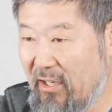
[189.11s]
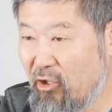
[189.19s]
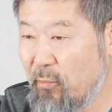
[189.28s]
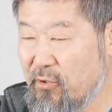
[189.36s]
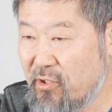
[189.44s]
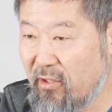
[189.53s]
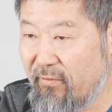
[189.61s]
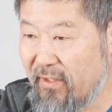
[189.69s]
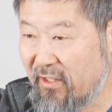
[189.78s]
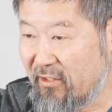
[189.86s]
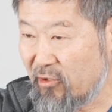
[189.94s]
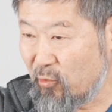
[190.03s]
observing
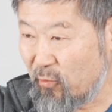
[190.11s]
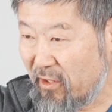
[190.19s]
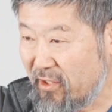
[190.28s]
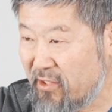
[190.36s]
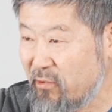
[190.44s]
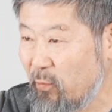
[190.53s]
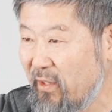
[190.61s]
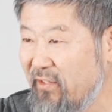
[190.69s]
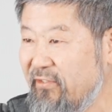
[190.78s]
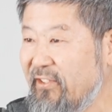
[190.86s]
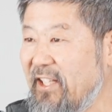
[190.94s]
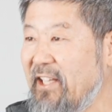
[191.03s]
and doing things with a
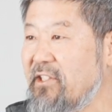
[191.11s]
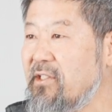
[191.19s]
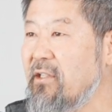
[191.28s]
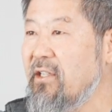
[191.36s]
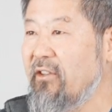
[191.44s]
finesse.